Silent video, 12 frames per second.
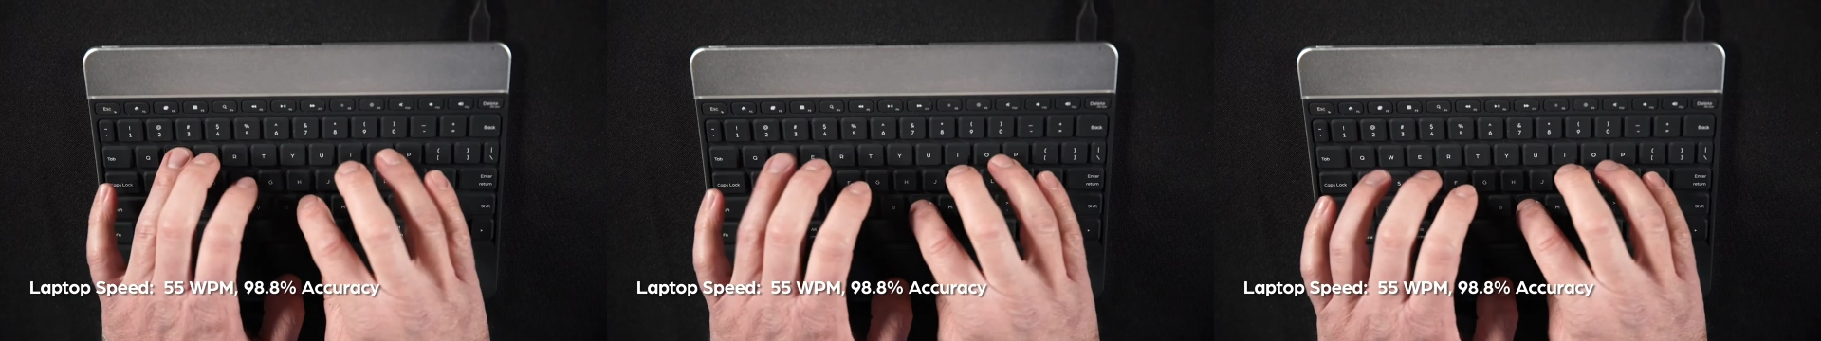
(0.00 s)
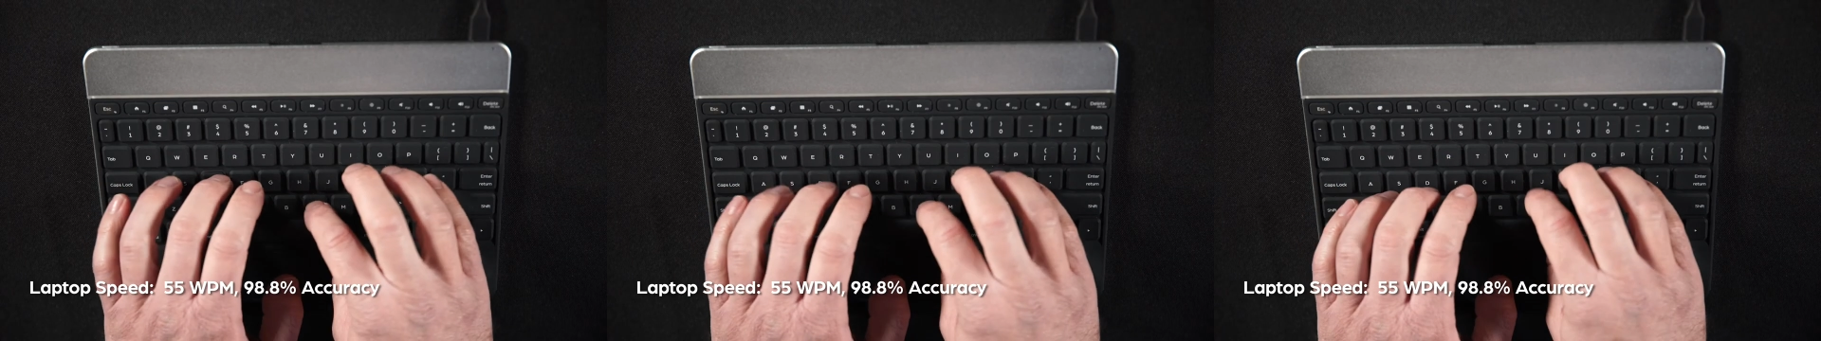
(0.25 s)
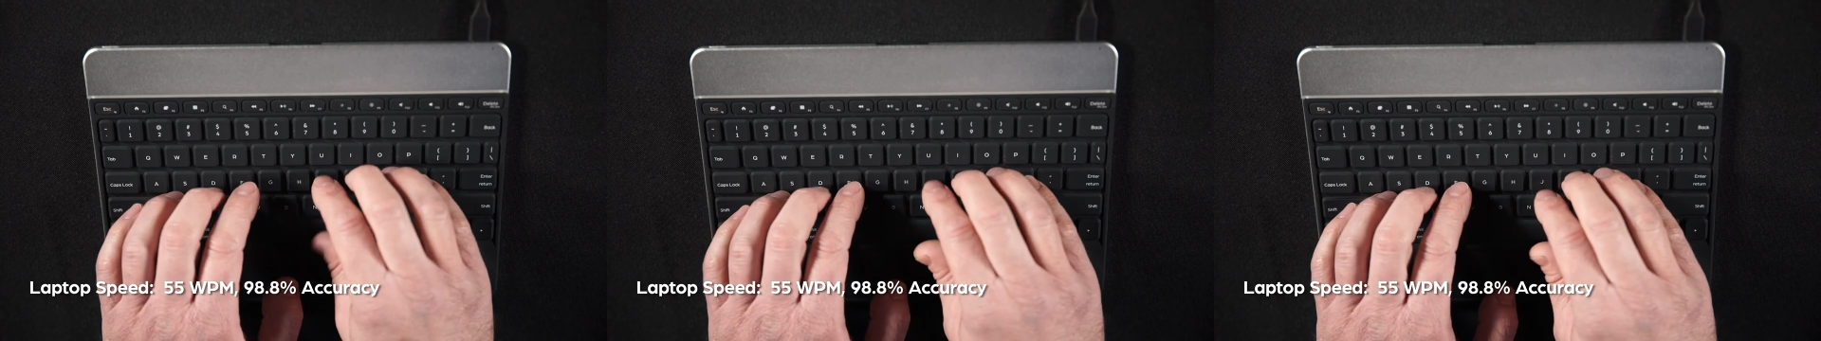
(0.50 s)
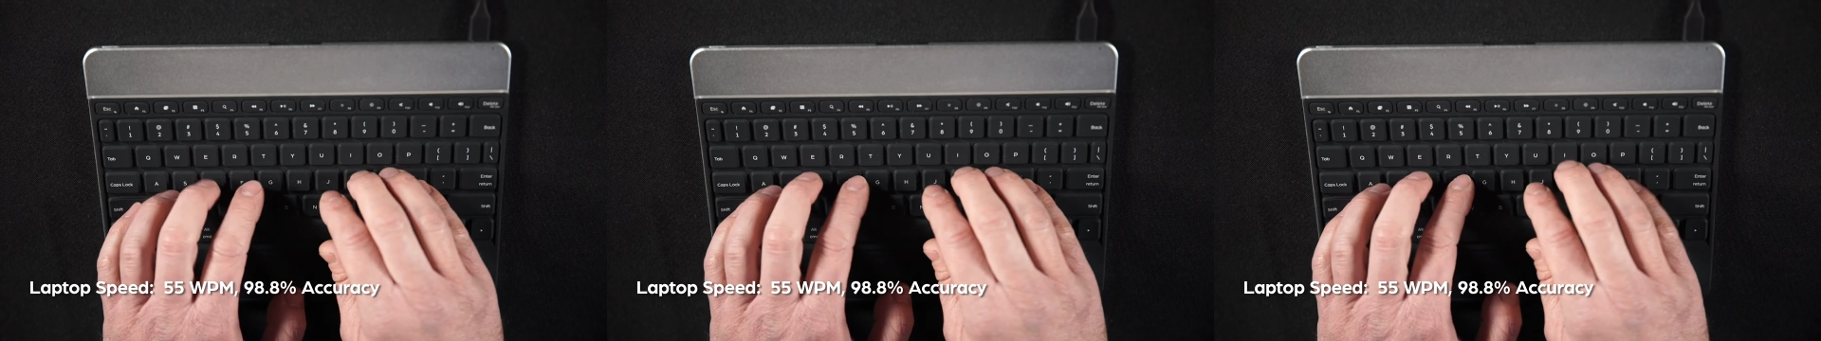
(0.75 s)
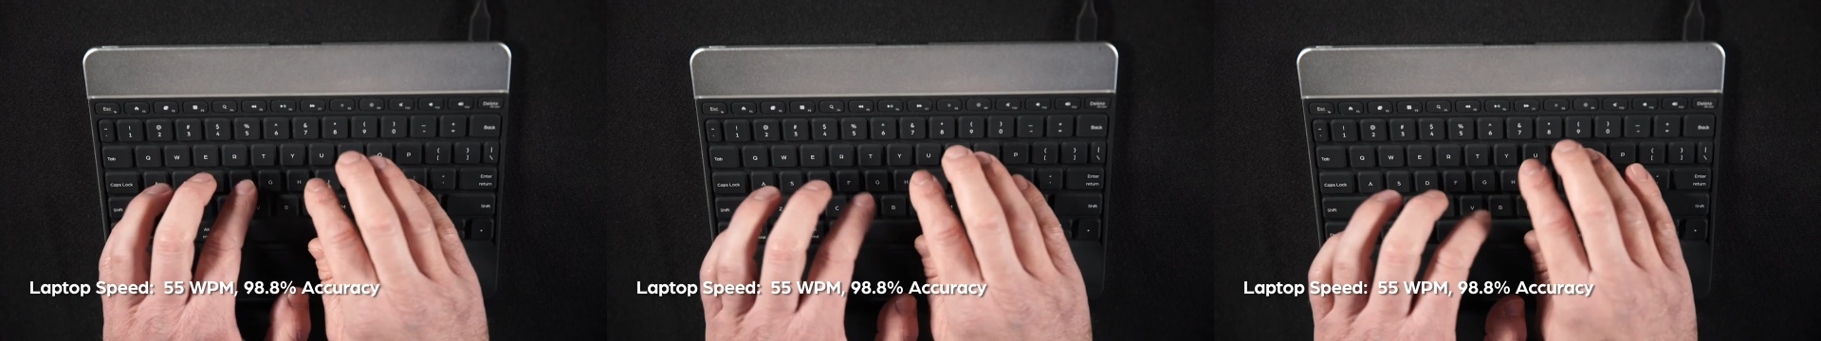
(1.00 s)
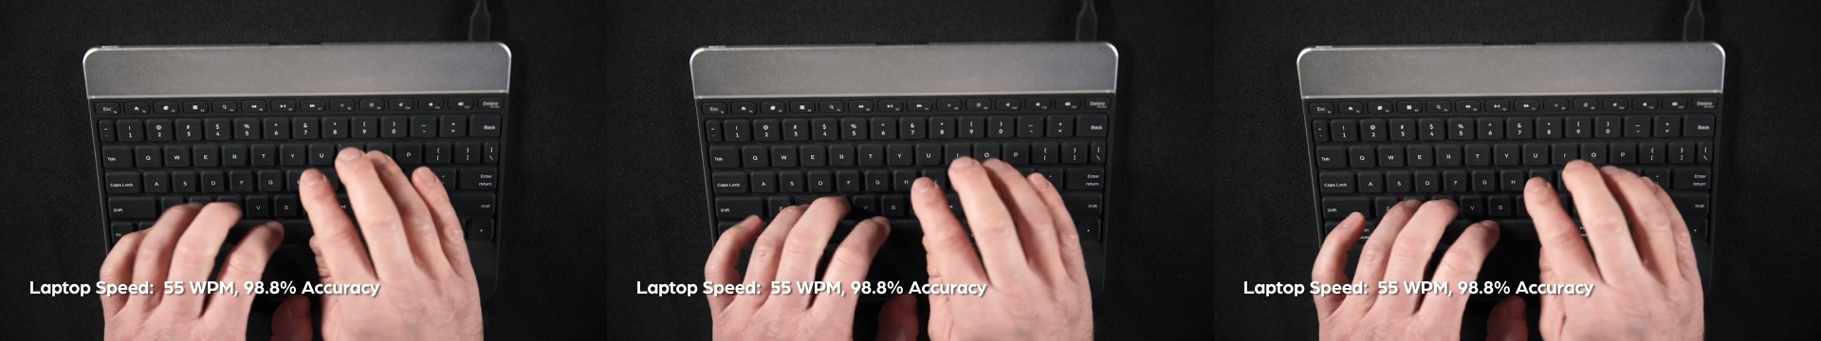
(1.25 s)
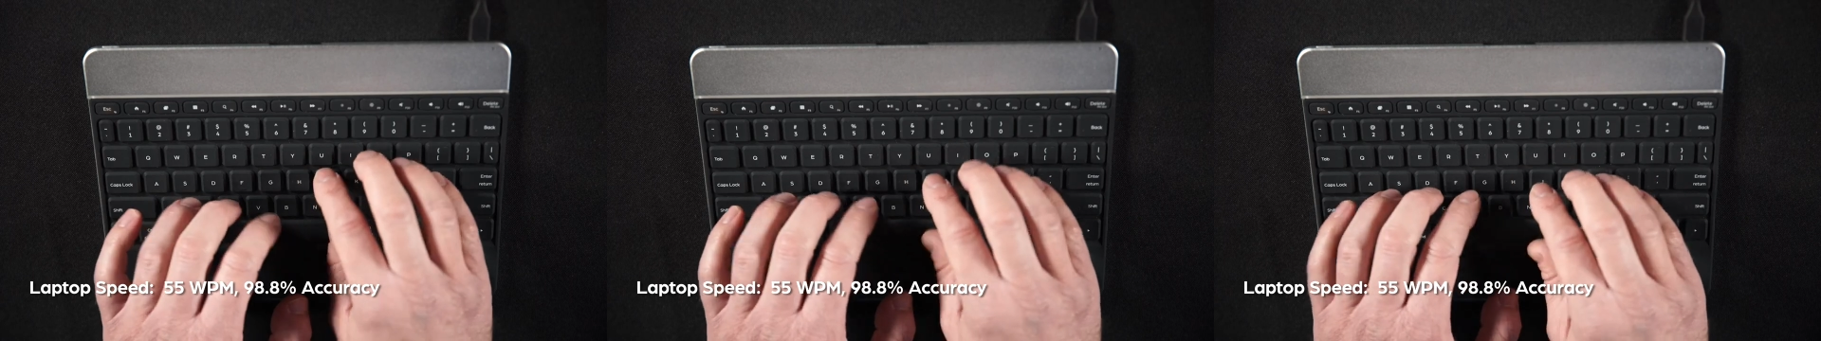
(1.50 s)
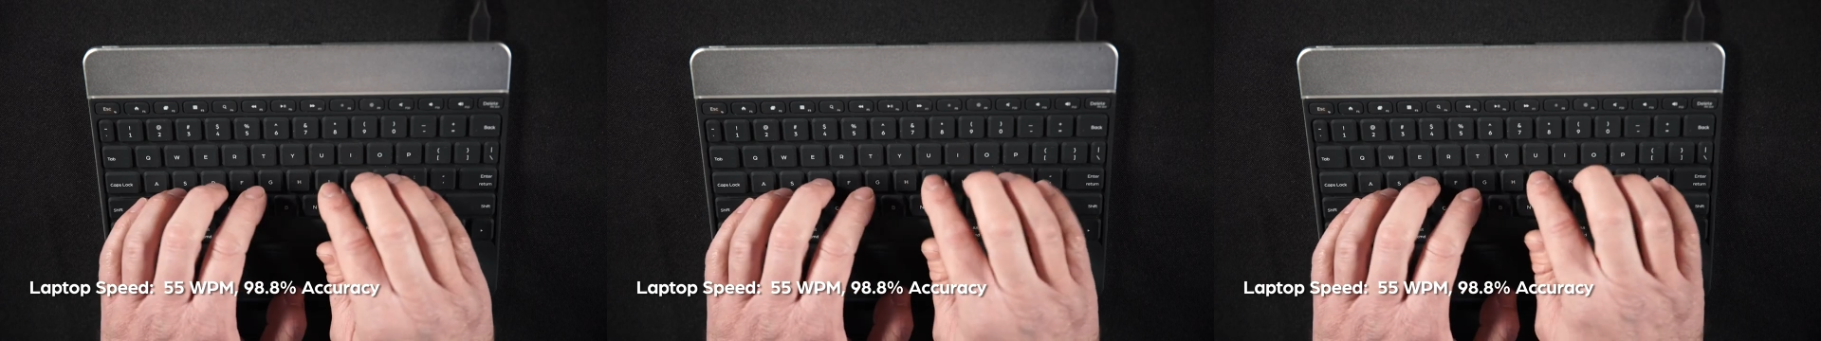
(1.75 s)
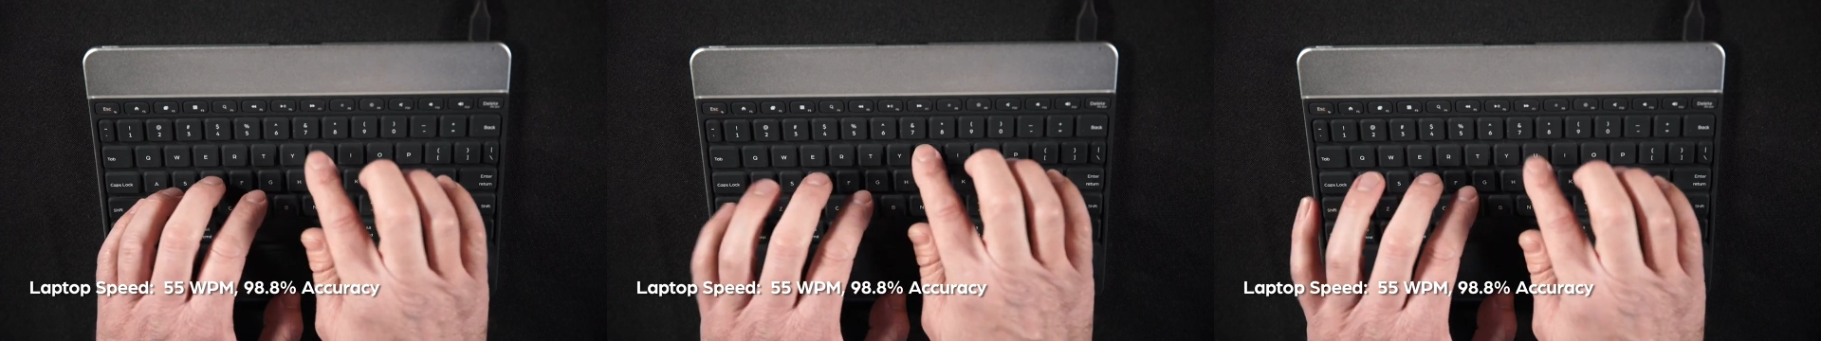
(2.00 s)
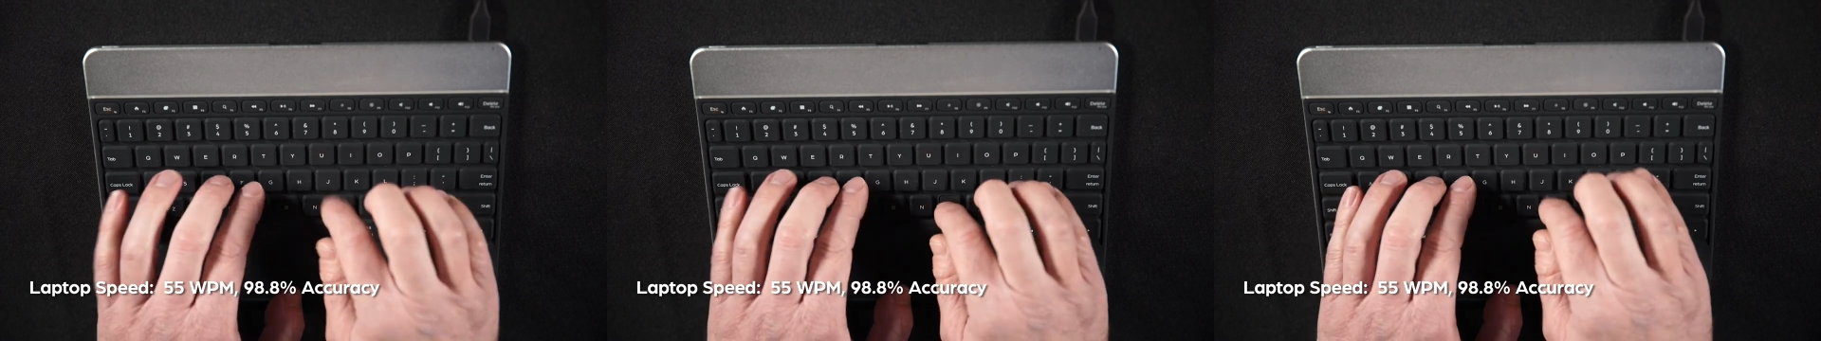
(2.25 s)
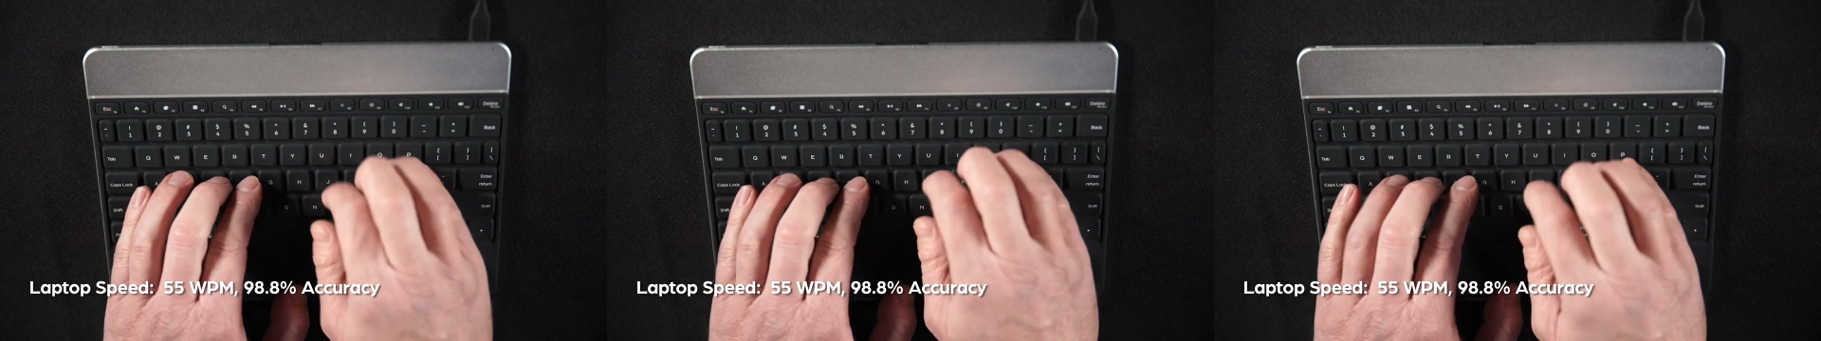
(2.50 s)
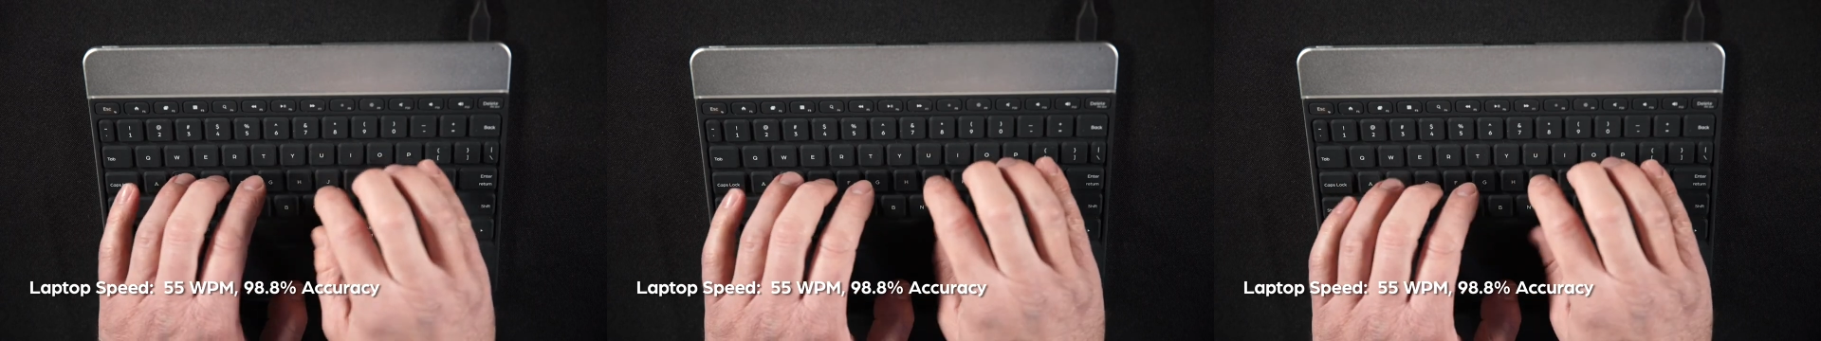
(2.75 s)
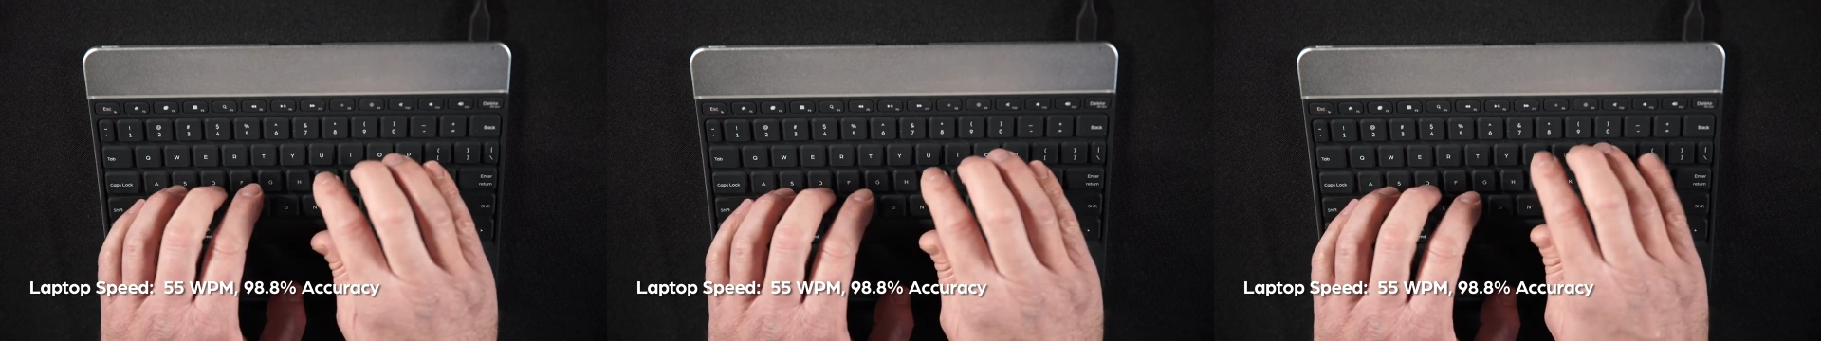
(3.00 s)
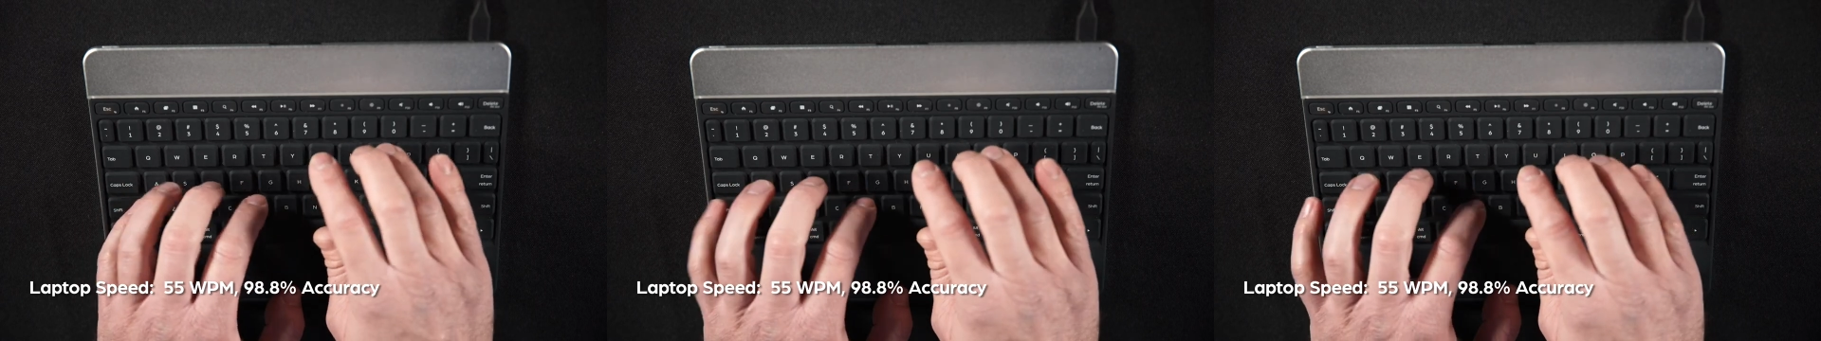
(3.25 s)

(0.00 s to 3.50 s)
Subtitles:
(no speaker visible)